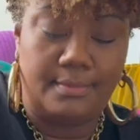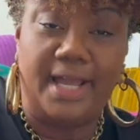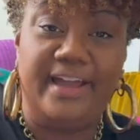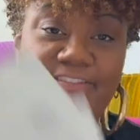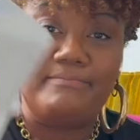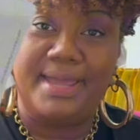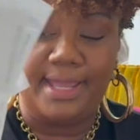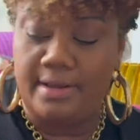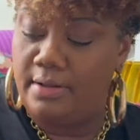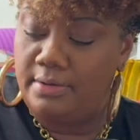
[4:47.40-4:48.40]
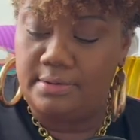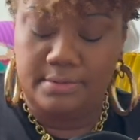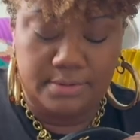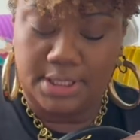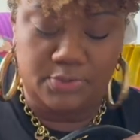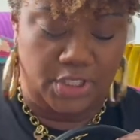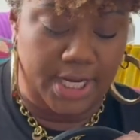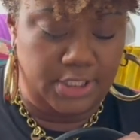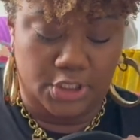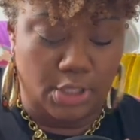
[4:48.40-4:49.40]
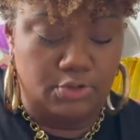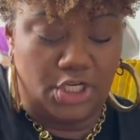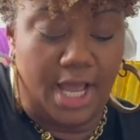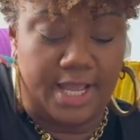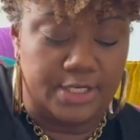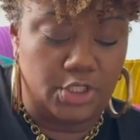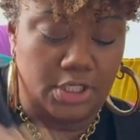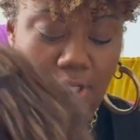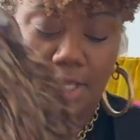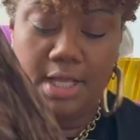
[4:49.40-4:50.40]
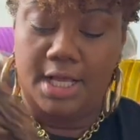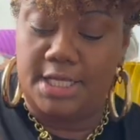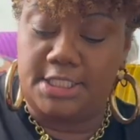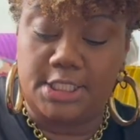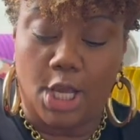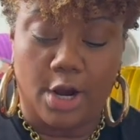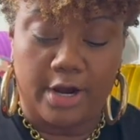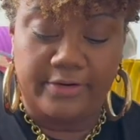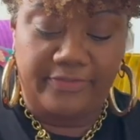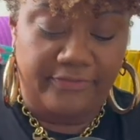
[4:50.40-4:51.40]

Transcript: I have mail. Don't judge. Don't judge. A scarf.